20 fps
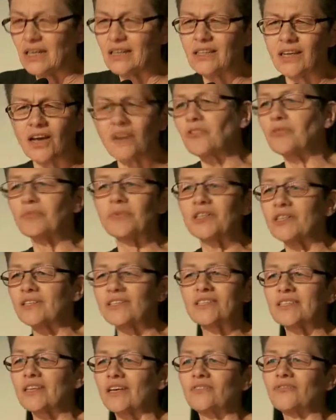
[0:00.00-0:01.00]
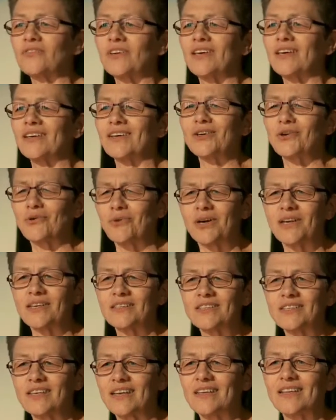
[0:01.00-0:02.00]
The government itself can't
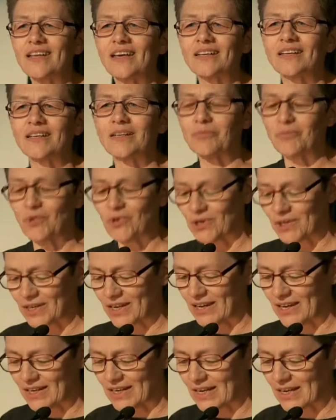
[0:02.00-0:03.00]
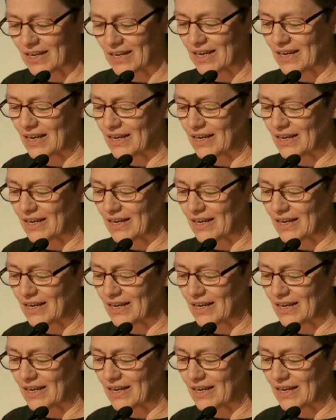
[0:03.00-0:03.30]
quite say that anymore, can it?